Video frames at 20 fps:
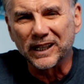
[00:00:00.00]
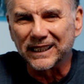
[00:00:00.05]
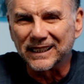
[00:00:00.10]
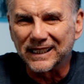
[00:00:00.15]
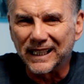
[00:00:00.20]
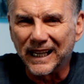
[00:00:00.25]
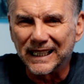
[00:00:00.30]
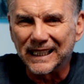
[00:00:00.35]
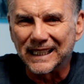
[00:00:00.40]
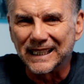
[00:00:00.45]

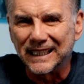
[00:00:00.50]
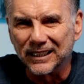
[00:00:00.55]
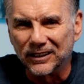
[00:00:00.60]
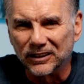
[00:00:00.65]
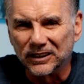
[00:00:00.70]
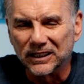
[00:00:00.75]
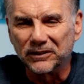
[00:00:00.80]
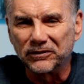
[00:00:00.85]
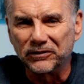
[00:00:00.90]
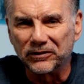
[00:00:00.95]
that kind of
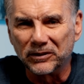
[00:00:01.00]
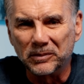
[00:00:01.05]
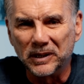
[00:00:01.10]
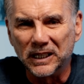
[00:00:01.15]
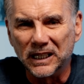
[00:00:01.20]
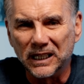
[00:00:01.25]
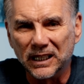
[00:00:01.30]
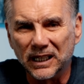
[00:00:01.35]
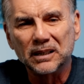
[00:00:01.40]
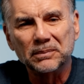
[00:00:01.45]
killed it for
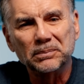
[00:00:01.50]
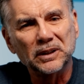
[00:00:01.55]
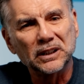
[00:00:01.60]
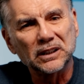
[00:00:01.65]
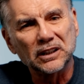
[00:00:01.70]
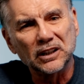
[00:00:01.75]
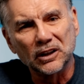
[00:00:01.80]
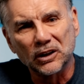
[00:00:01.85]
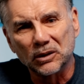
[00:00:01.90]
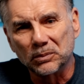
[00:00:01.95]
me,
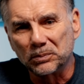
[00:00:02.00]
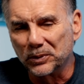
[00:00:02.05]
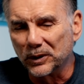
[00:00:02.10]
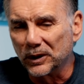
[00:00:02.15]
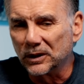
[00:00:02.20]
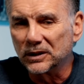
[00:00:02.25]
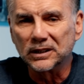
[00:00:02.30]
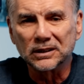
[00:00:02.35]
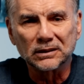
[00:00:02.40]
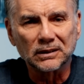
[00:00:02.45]
but, you know,
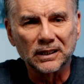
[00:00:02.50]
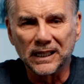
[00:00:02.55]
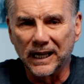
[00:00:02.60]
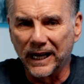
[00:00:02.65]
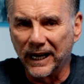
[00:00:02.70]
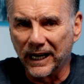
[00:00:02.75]
brilliantly